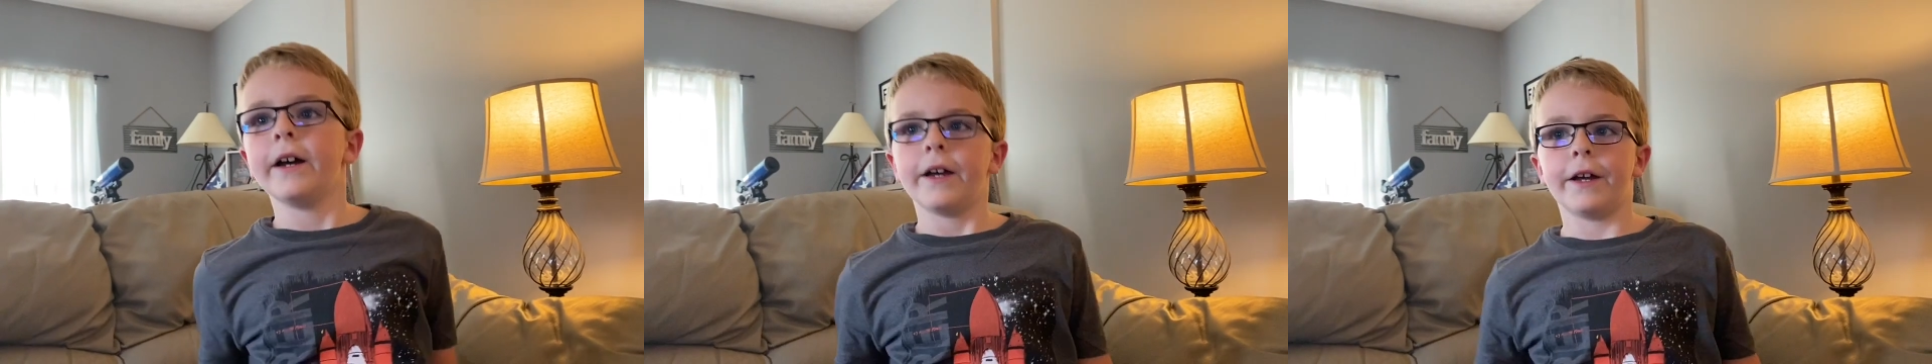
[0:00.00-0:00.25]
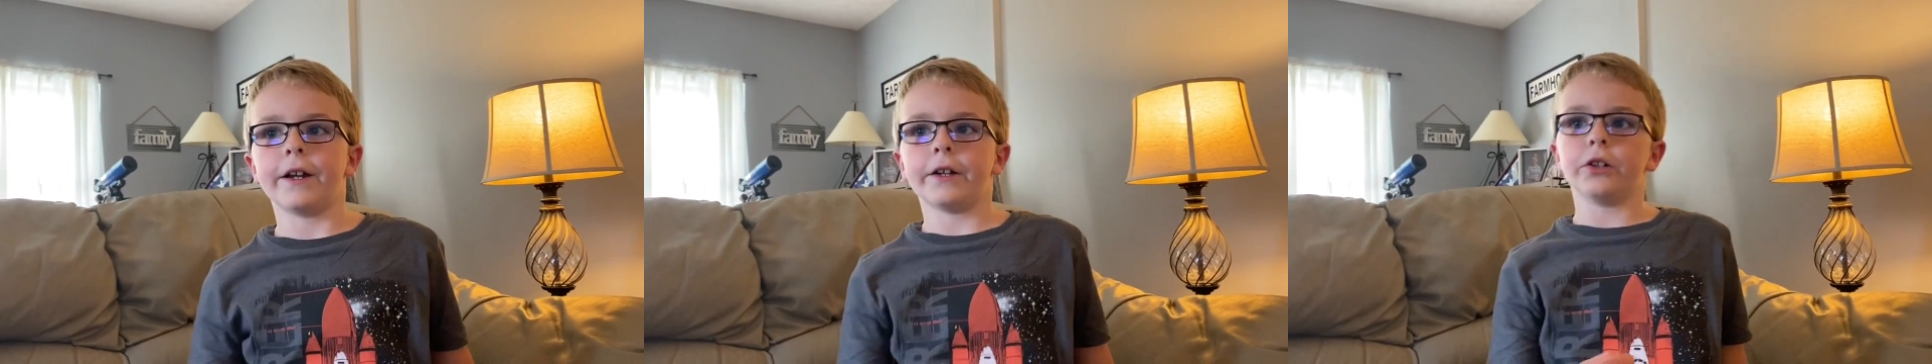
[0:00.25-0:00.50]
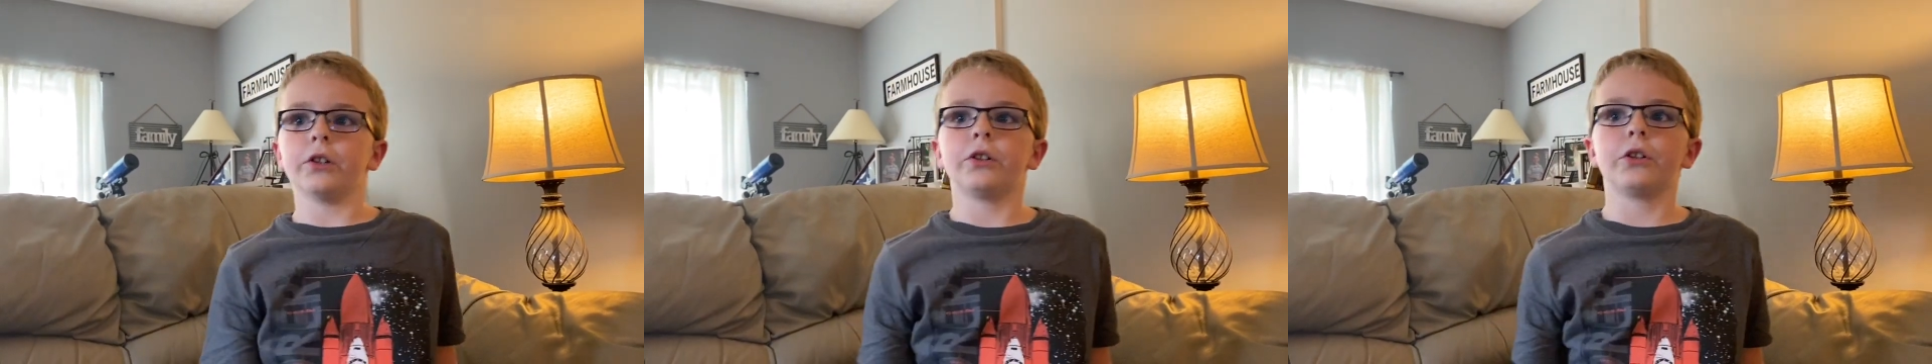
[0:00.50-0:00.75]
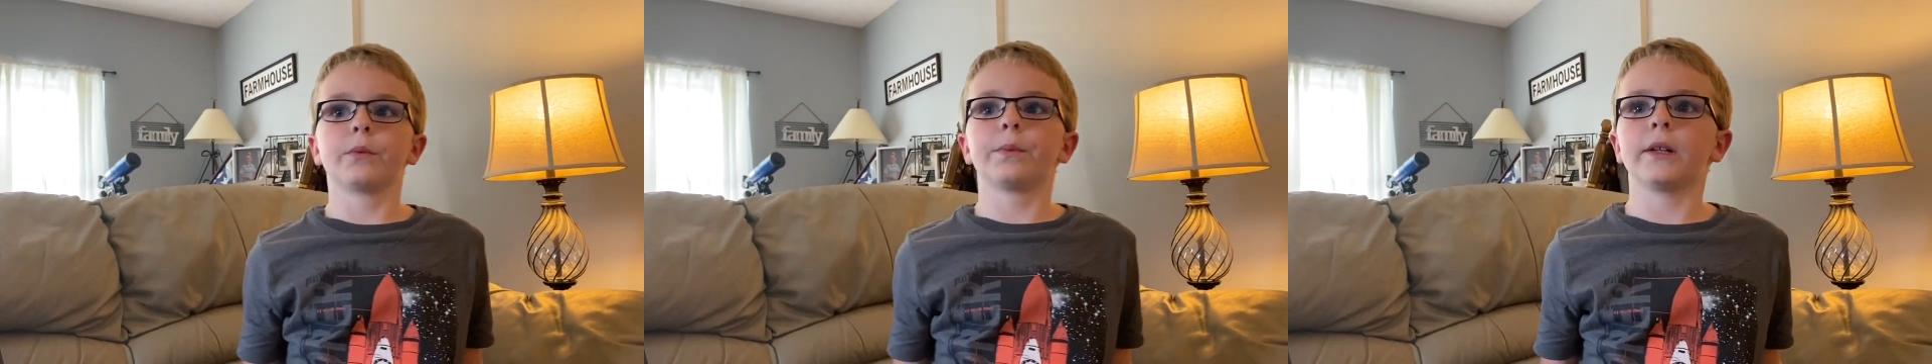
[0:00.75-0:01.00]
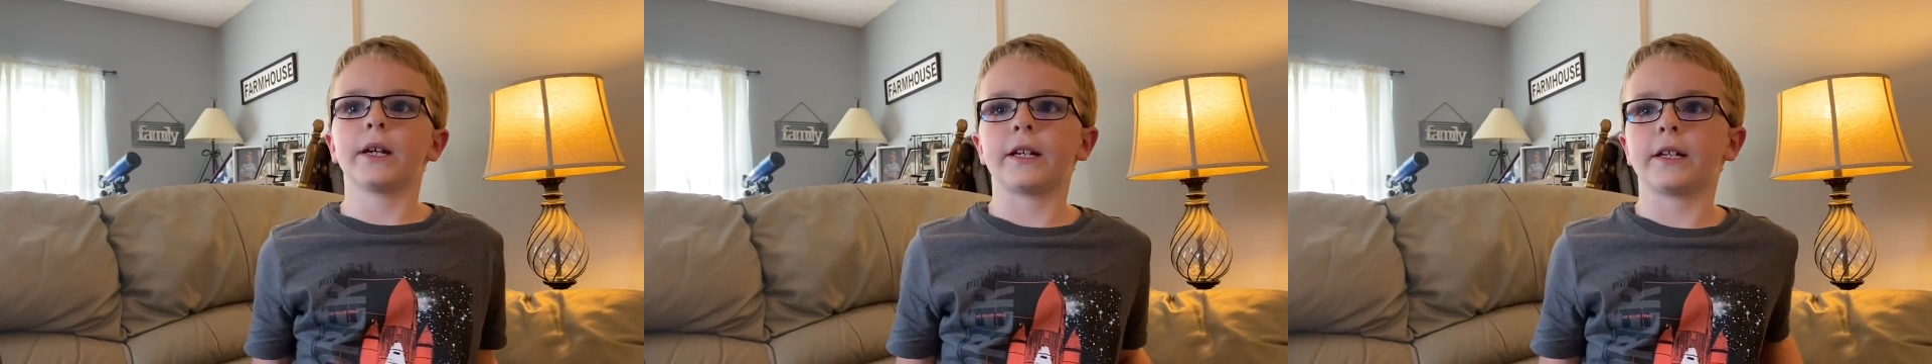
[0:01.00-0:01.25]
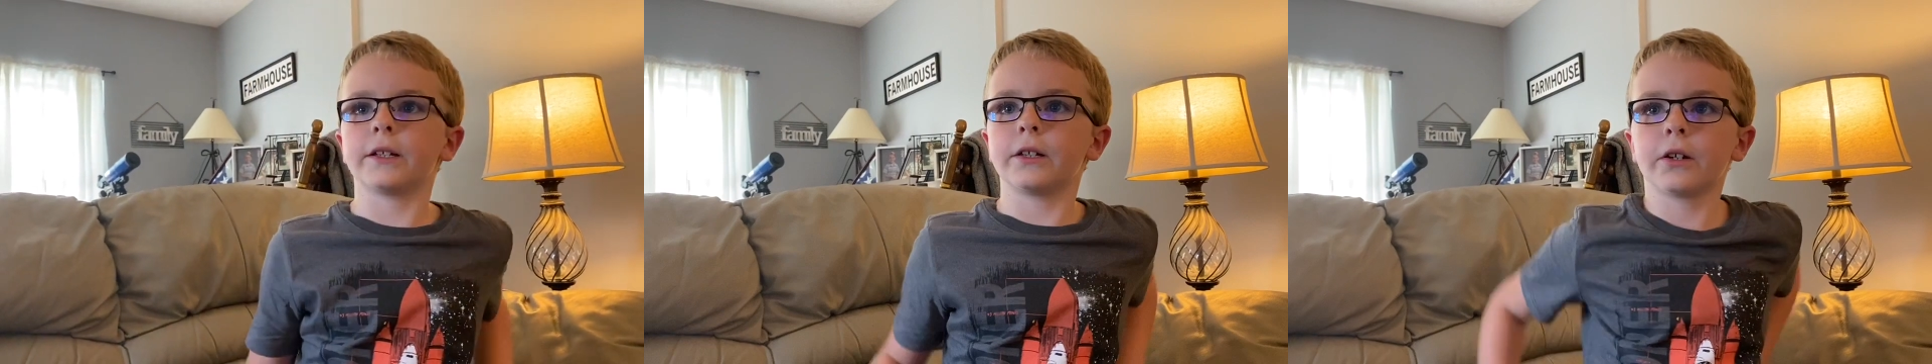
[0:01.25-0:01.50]
And I heard you're
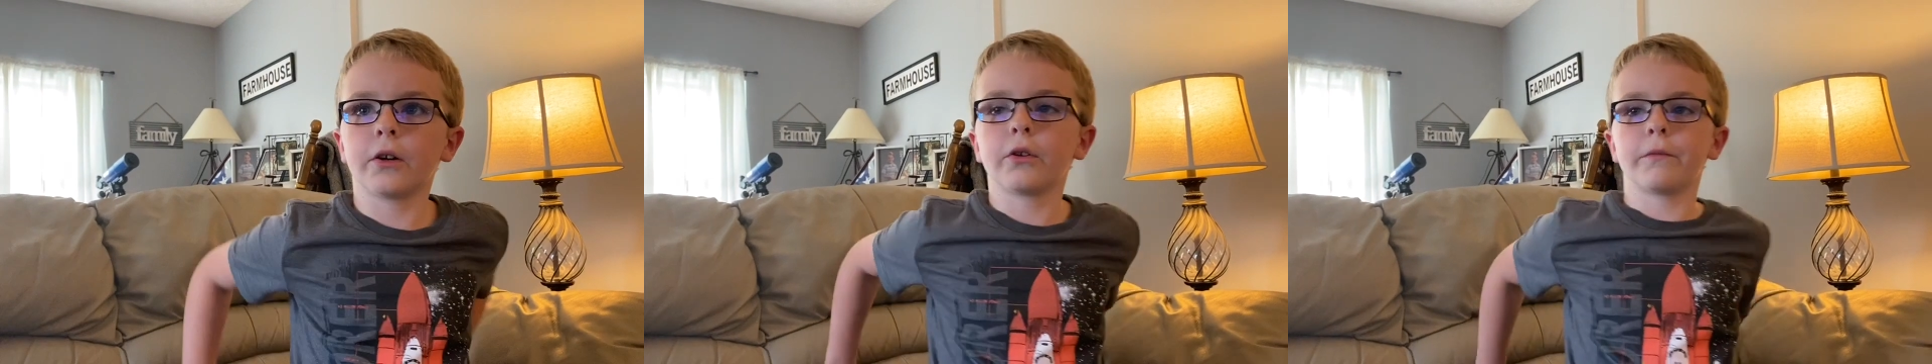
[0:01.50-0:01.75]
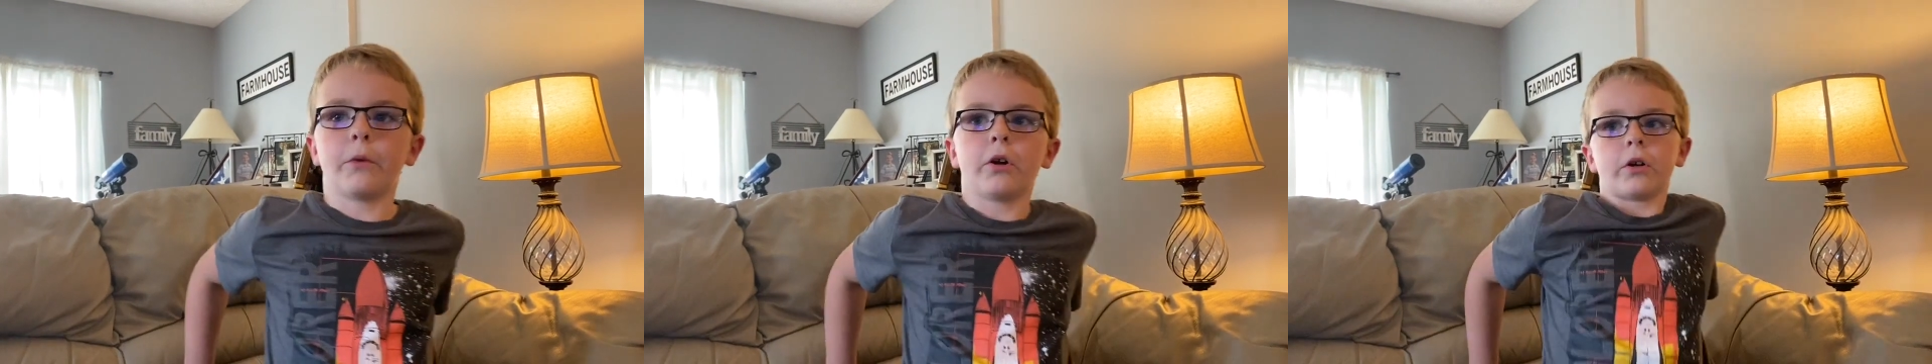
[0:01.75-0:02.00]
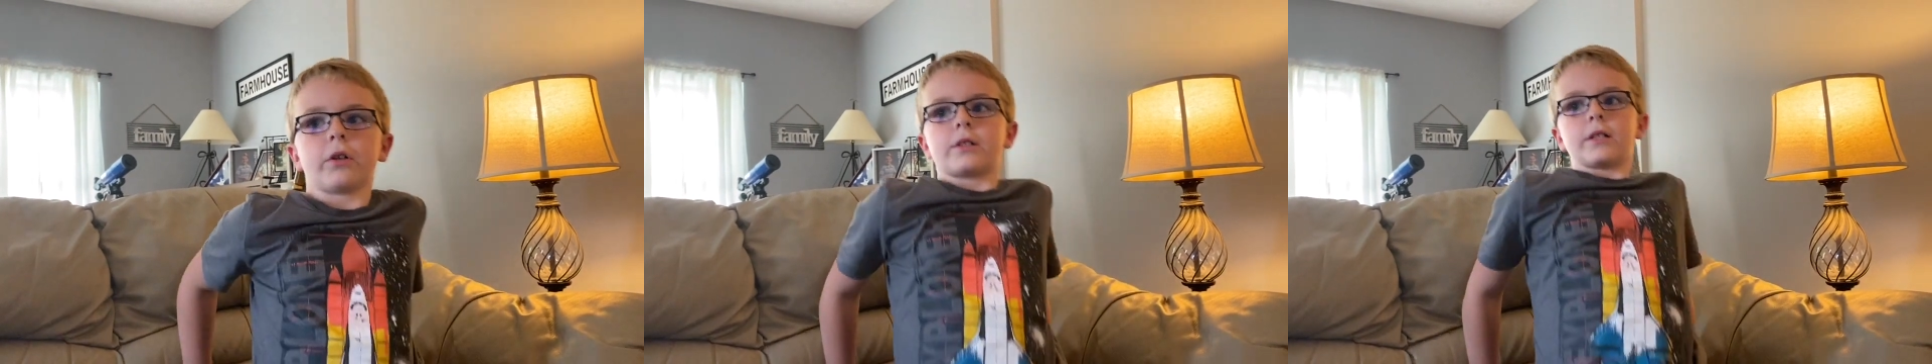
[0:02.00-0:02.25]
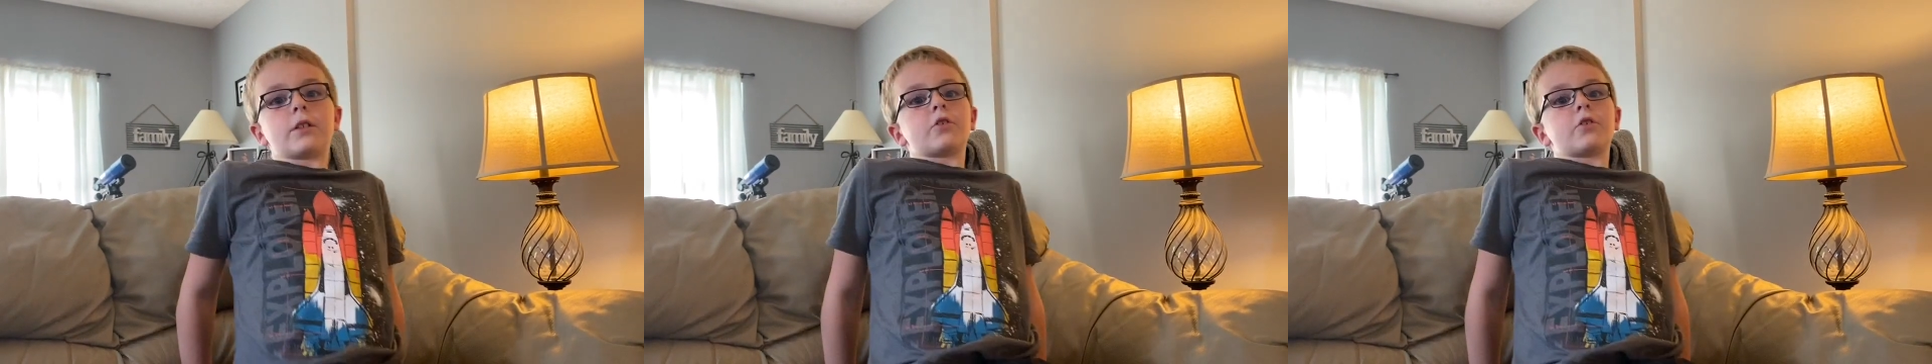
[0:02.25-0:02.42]
planning to go to Mars